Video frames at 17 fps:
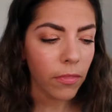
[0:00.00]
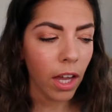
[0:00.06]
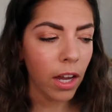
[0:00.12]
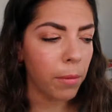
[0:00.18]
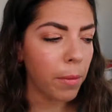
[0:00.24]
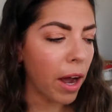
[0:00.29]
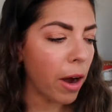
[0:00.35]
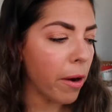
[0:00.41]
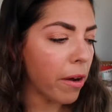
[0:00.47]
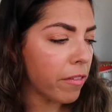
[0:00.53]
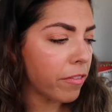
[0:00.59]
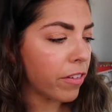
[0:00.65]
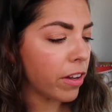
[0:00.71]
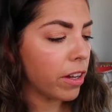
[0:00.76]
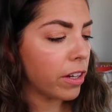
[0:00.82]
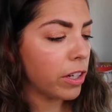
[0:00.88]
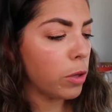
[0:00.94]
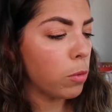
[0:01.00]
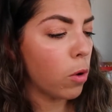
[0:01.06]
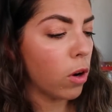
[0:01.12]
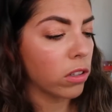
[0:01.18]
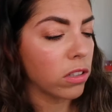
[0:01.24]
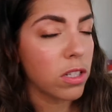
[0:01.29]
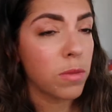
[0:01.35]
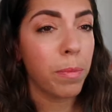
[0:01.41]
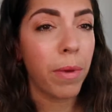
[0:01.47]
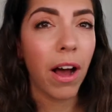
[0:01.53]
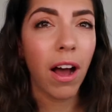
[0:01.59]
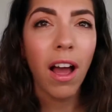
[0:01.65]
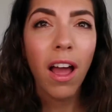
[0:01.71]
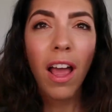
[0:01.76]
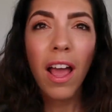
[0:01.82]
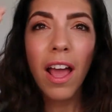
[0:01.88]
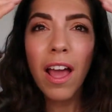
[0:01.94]
however you want. But
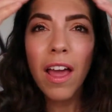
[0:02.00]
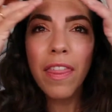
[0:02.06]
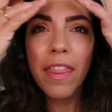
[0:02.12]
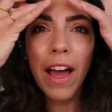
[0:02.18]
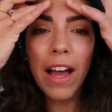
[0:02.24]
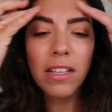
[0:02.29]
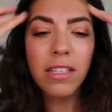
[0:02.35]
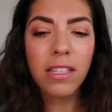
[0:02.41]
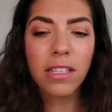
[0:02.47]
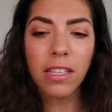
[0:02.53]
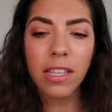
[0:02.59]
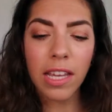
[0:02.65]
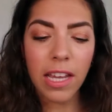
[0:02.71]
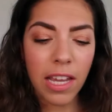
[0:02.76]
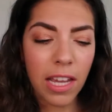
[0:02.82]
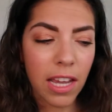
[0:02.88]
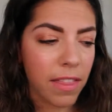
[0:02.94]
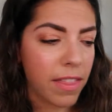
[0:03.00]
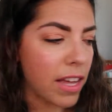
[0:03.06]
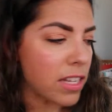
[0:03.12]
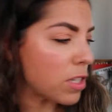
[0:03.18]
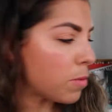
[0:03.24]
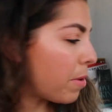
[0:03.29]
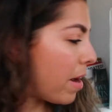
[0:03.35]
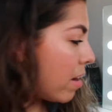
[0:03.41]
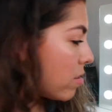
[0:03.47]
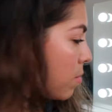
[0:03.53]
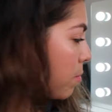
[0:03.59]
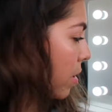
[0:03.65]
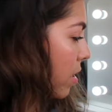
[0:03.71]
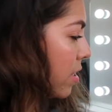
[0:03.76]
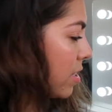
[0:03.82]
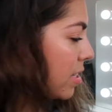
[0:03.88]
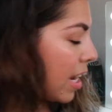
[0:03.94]
that's the brows.
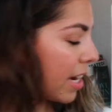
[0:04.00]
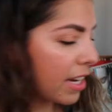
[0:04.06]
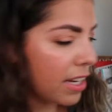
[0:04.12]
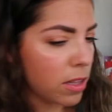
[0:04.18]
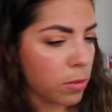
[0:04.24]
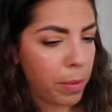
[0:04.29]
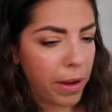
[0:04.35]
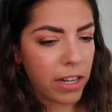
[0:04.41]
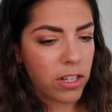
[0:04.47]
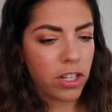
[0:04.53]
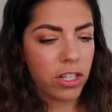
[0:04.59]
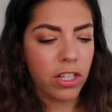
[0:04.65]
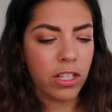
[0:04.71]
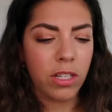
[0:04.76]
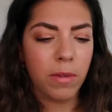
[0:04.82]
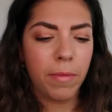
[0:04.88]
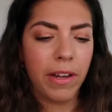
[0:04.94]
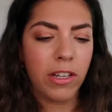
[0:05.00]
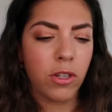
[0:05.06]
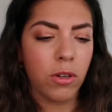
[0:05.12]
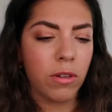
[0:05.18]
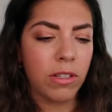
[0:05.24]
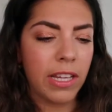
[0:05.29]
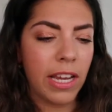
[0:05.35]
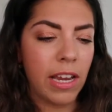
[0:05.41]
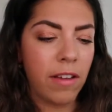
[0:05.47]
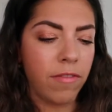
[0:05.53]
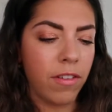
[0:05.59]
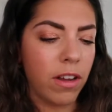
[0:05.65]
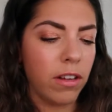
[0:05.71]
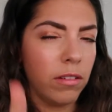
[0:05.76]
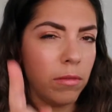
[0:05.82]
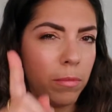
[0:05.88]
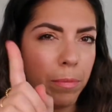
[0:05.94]
I'm going to take a little picture just to make sure it's
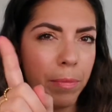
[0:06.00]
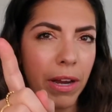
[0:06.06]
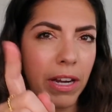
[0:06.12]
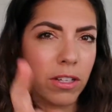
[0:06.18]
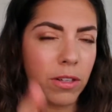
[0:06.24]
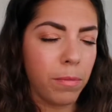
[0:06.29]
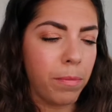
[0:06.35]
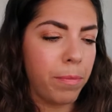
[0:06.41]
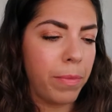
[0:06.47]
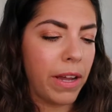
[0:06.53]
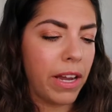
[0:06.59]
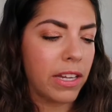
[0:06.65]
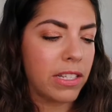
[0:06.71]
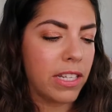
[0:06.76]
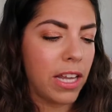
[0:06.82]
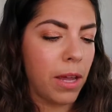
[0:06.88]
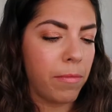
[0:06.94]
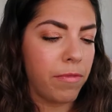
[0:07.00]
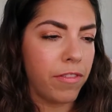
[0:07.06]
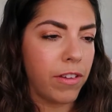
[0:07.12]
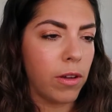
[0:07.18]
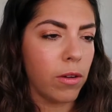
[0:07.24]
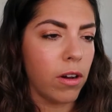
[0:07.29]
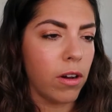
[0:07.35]
even. Big tip for you